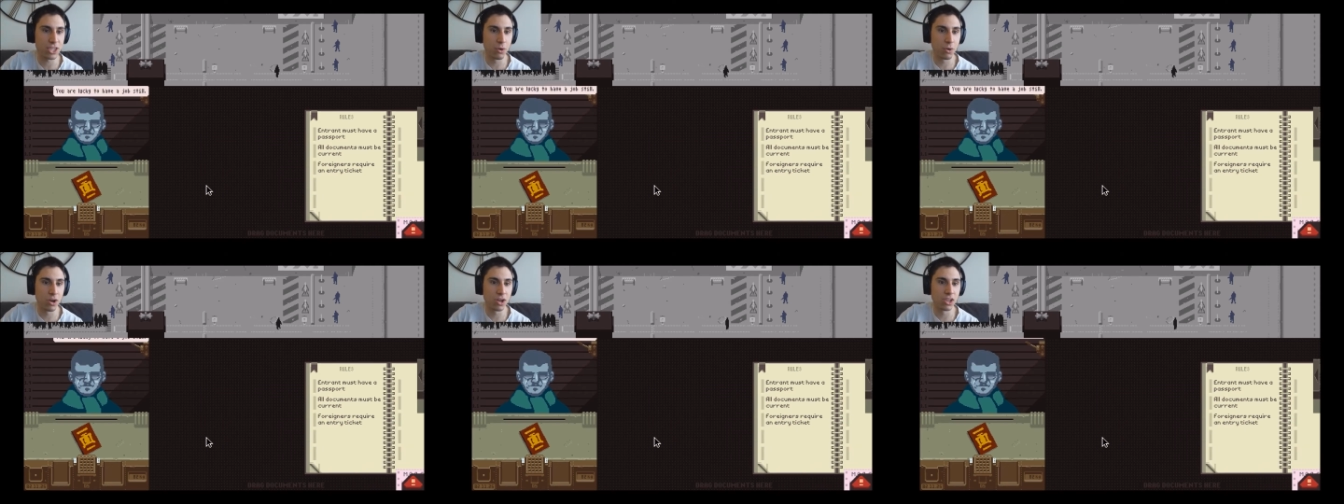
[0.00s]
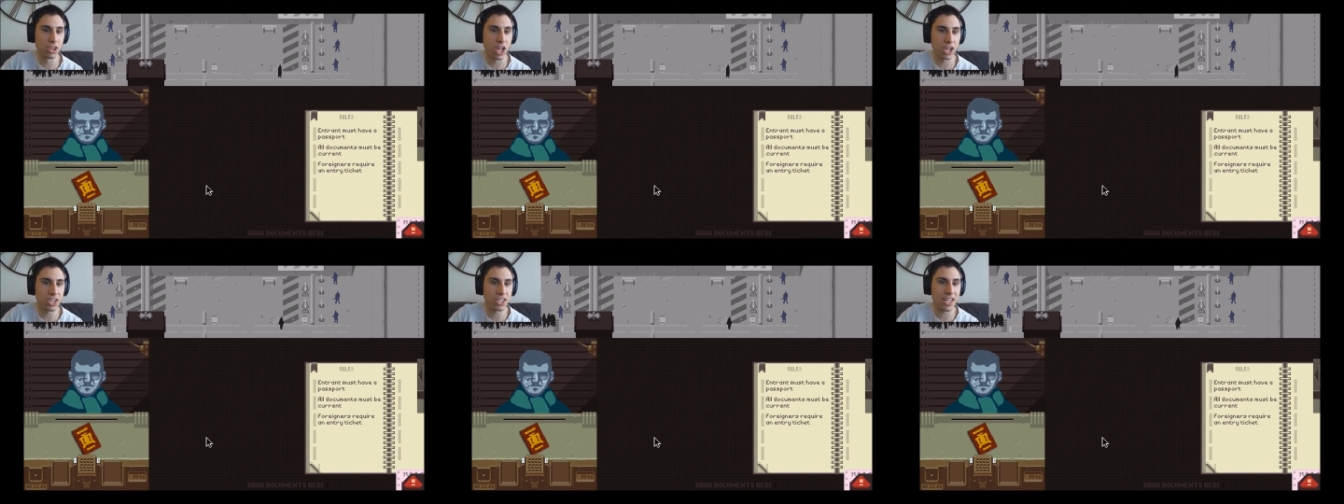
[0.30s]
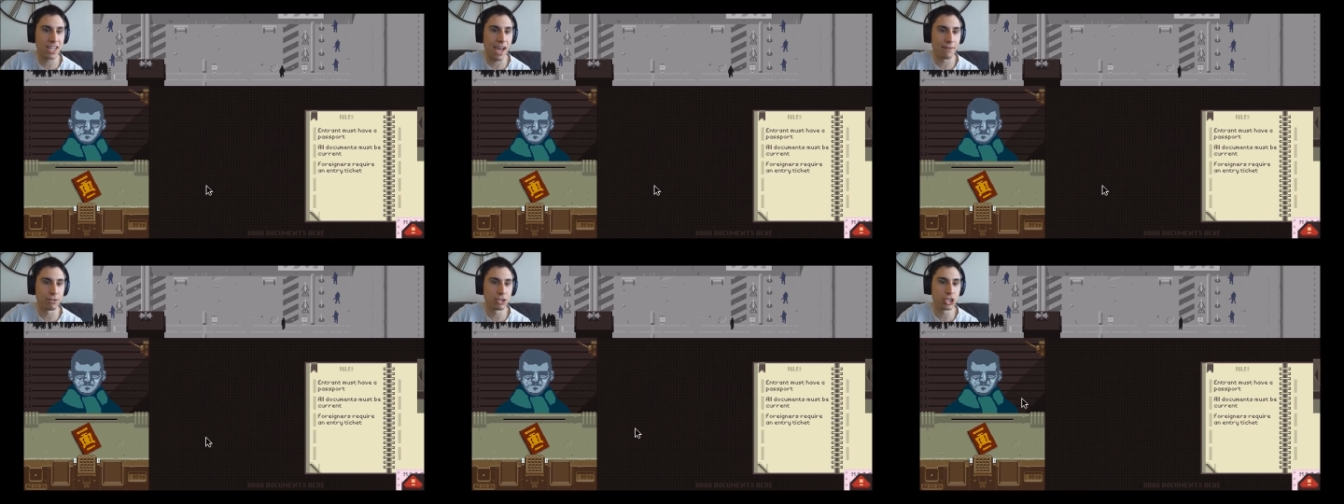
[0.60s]
You are lucky
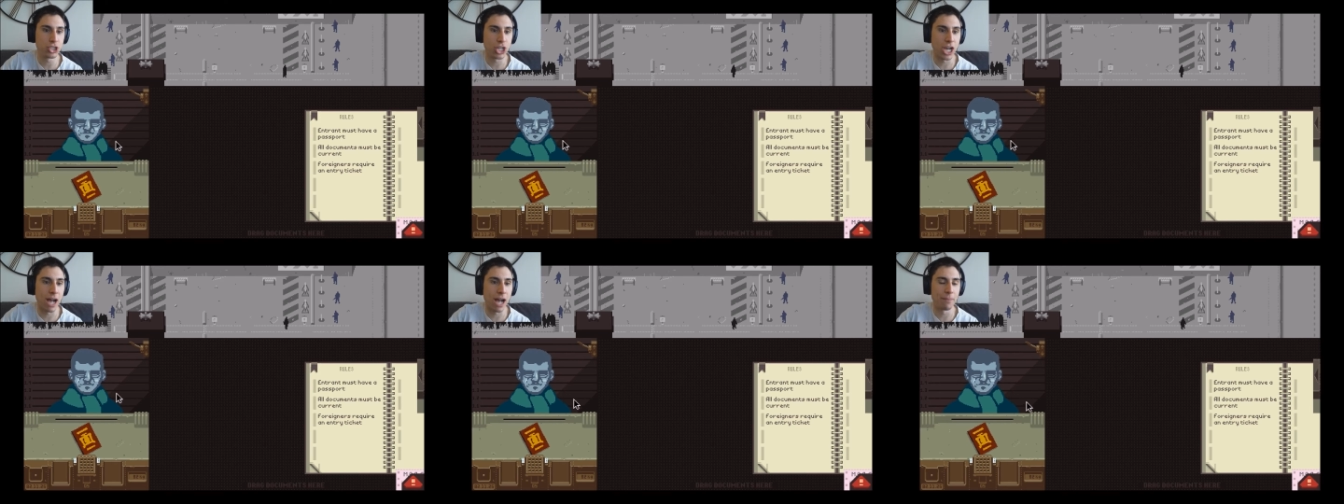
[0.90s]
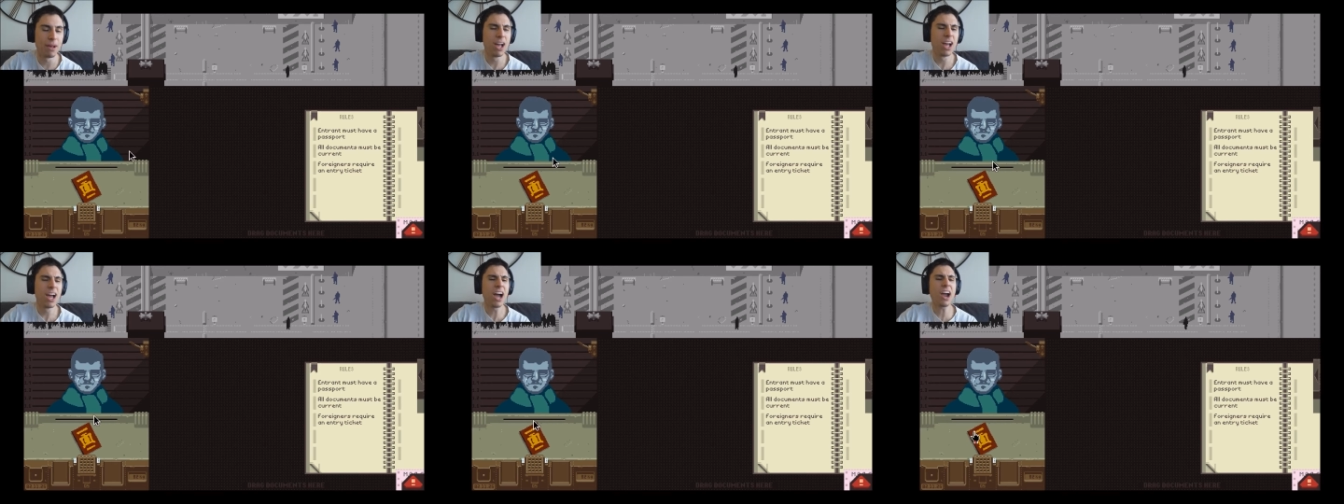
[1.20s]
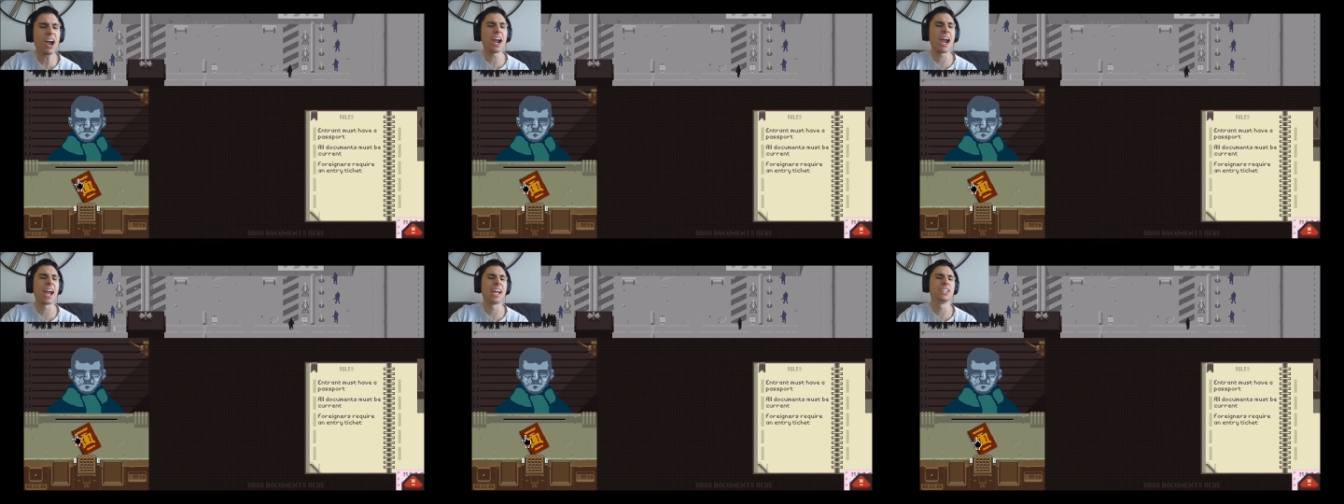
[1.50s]
to have a job.
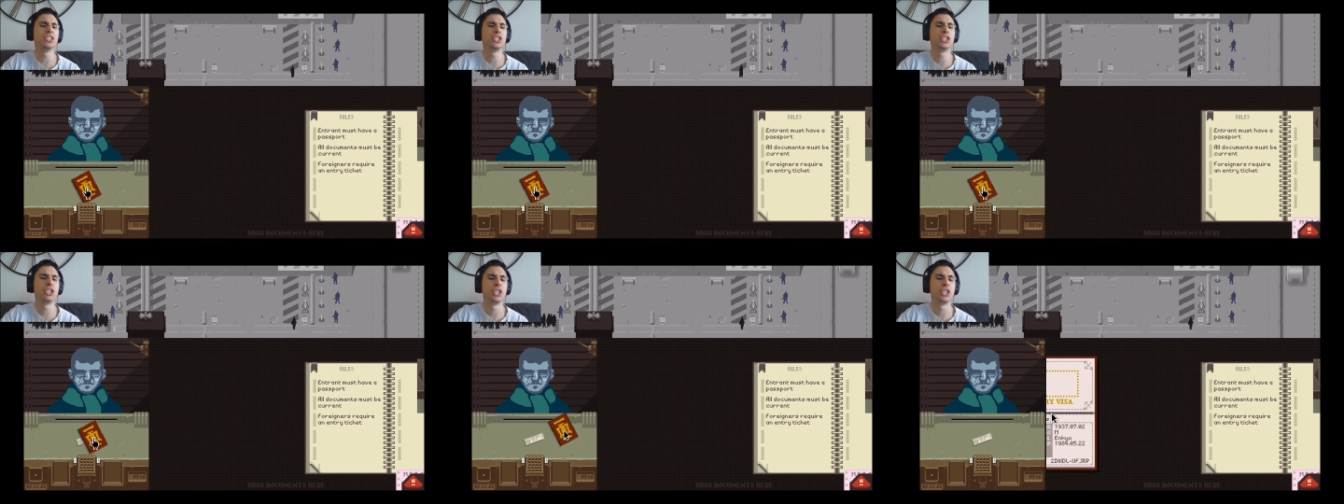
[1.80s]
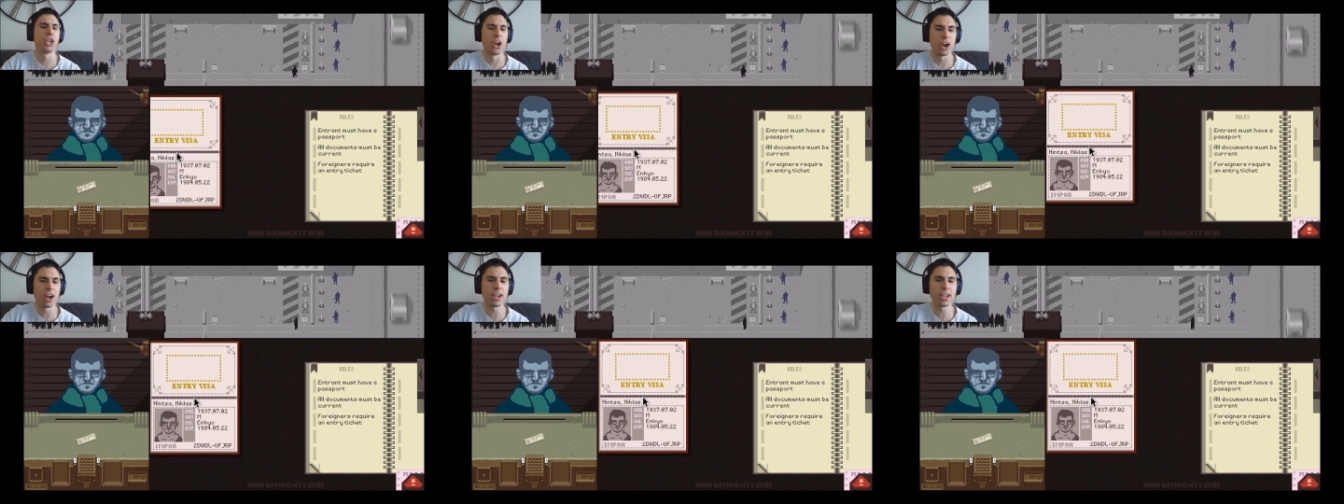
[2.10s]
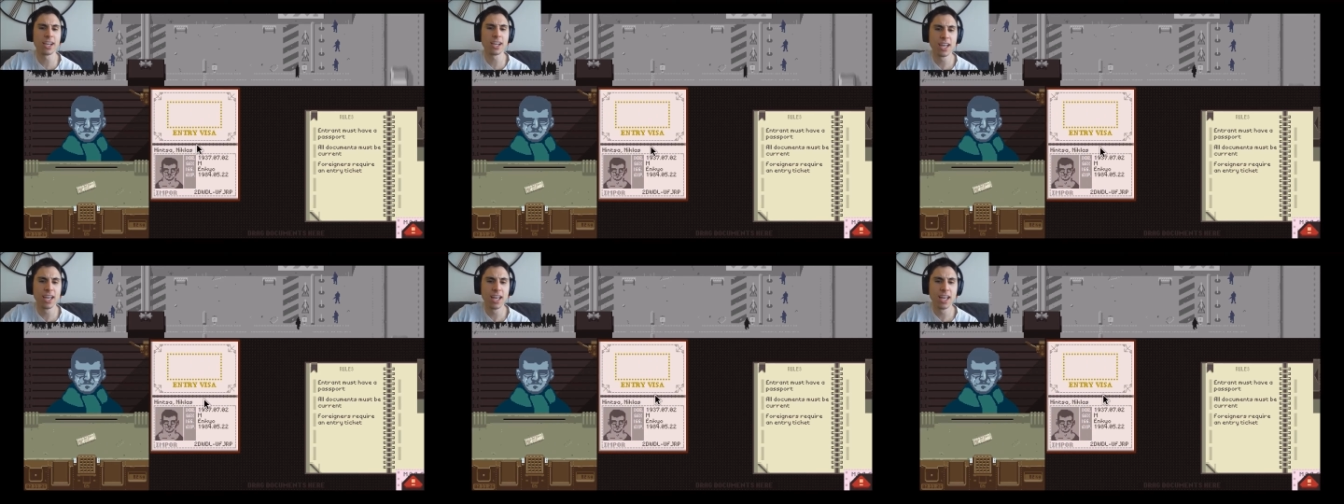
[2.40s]
All right, jerk.